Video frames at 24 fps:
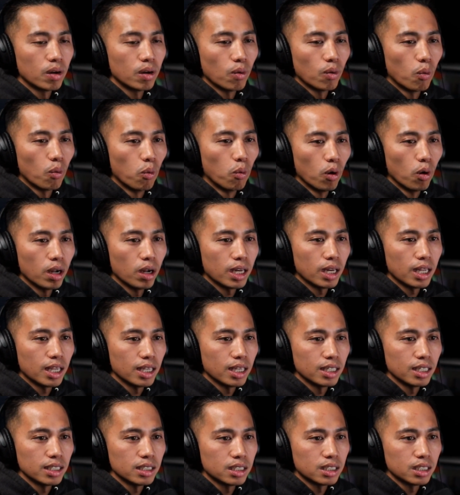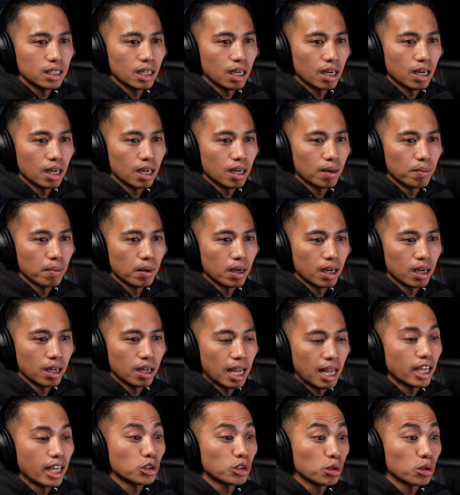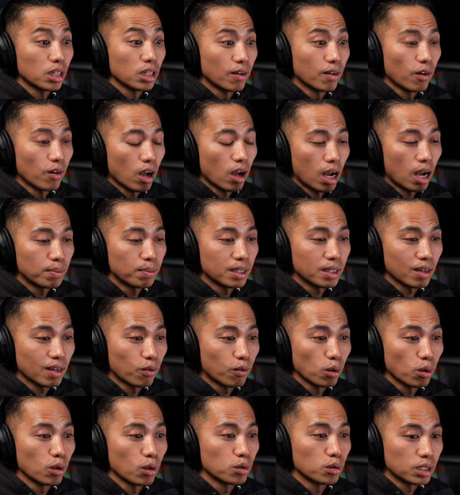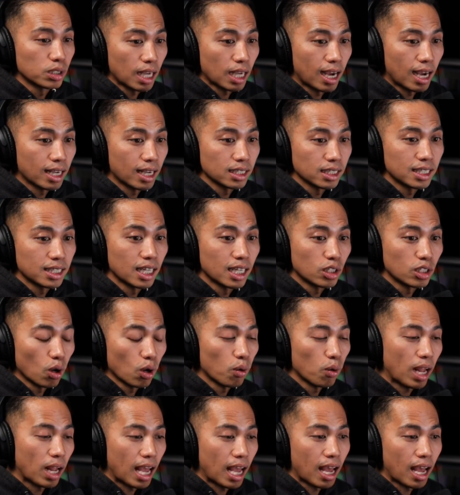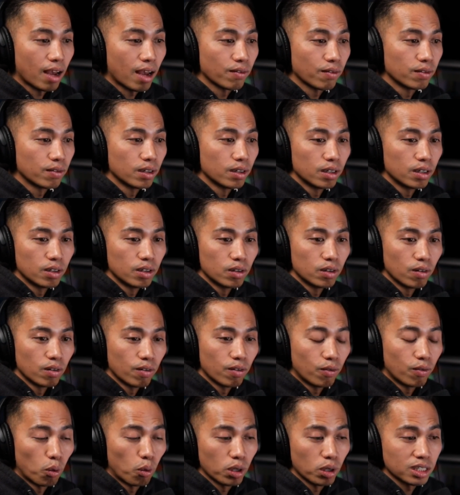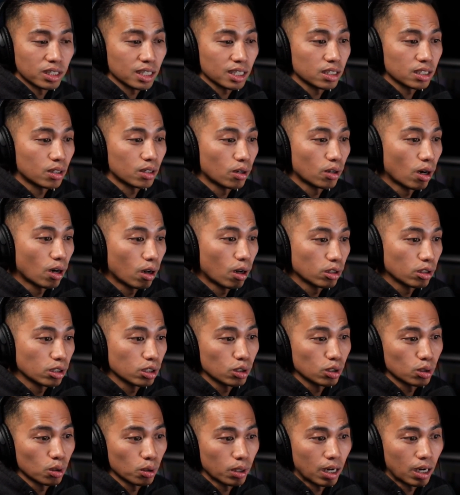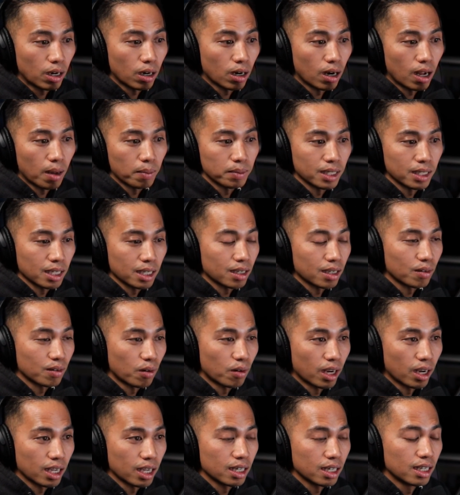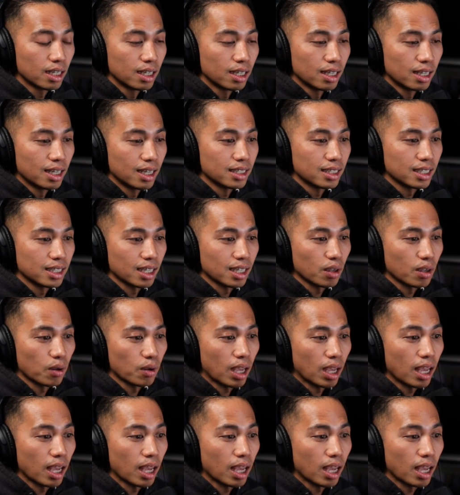what is an entry level optic for those guys that don't have $4,600 to throw down an optic, right? It's like, okay, hey,